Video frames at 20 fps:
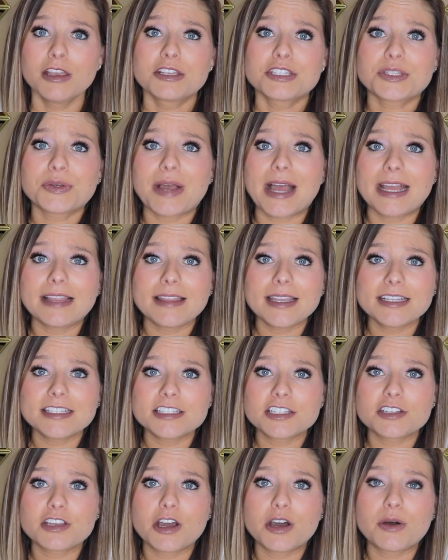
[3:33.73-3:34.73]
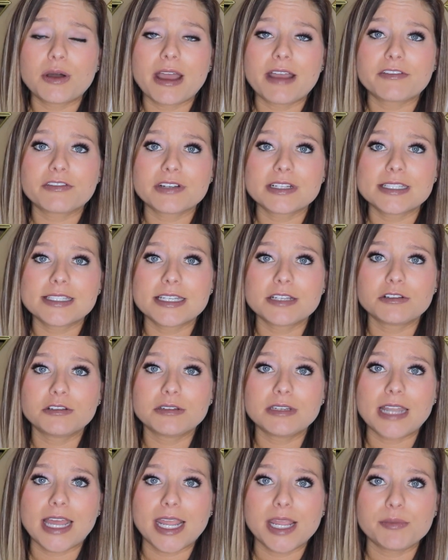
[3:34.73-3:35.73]
So I like to go every
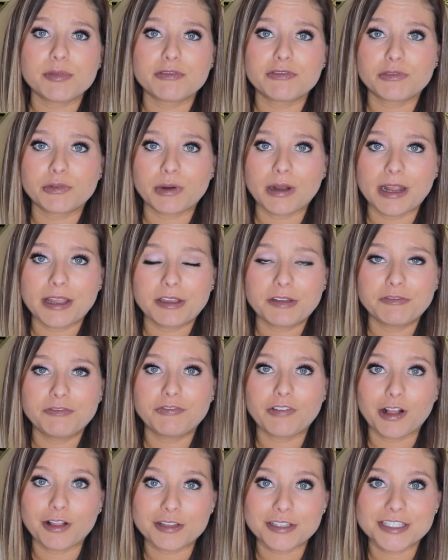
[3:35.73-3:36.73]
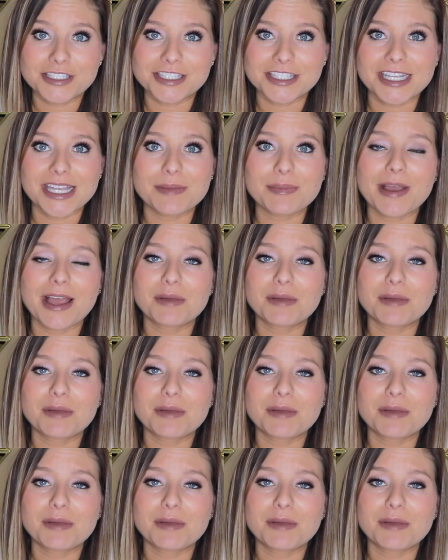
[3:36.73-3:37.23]
single night before I fall asleep.